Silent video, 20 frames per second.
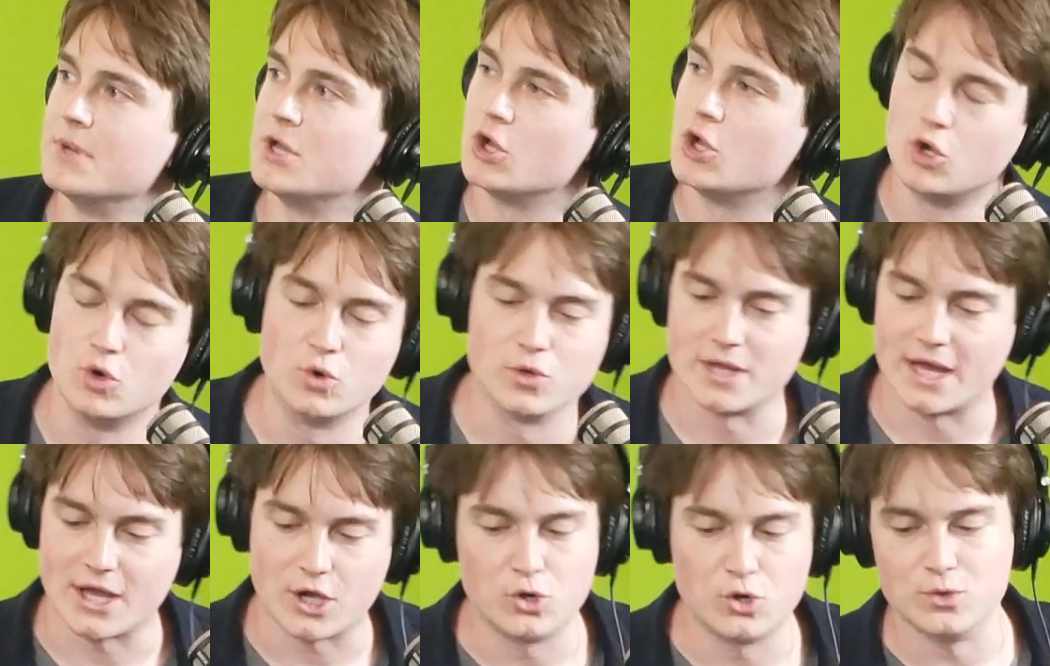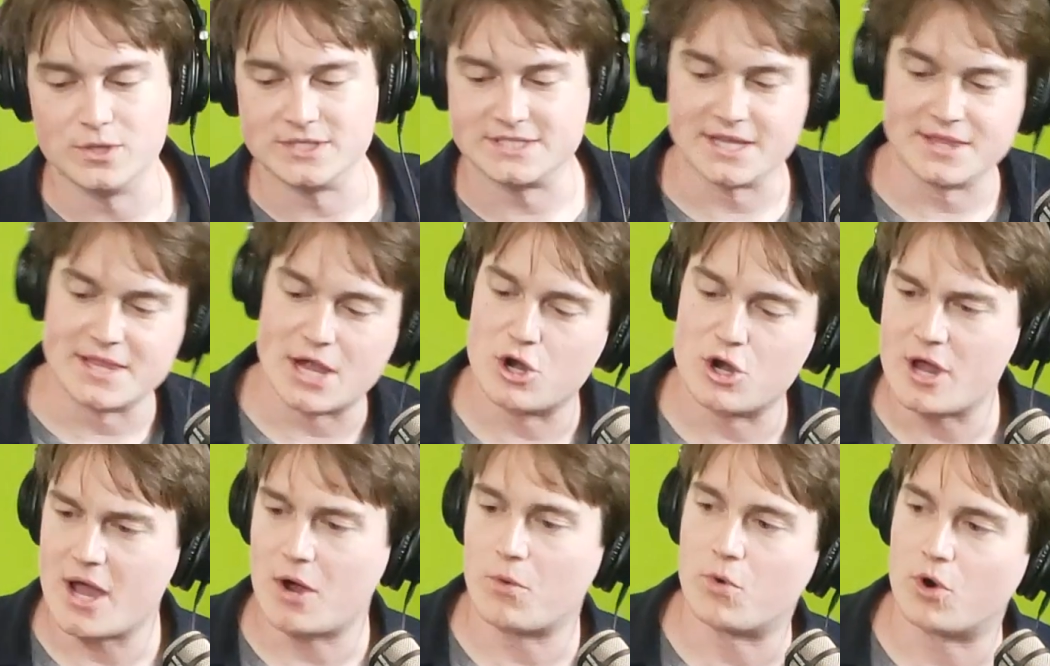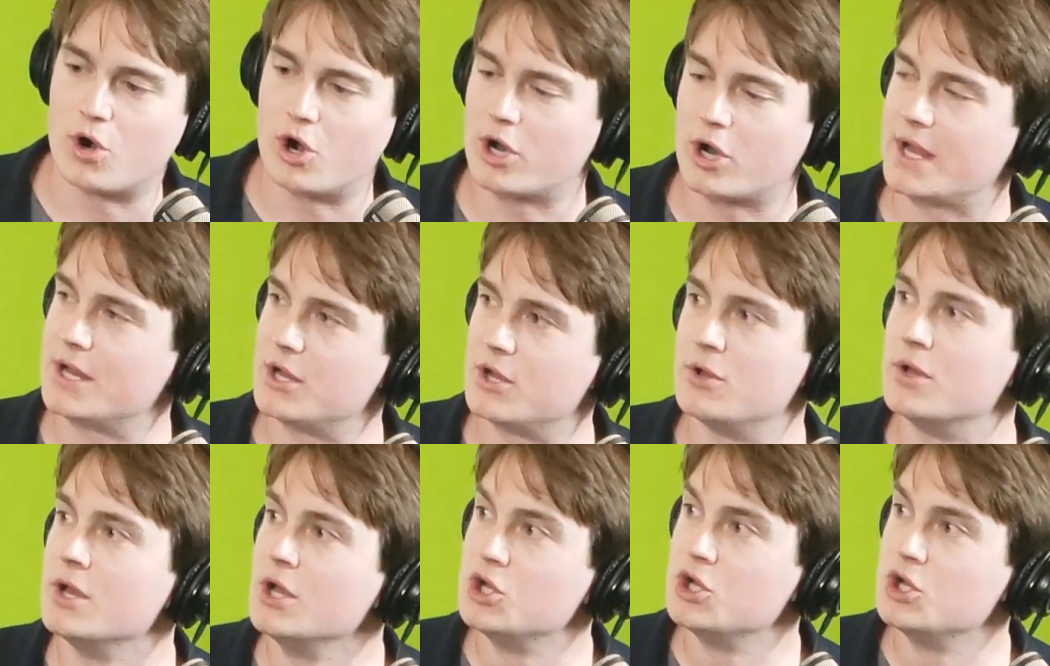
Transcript: who is in their network and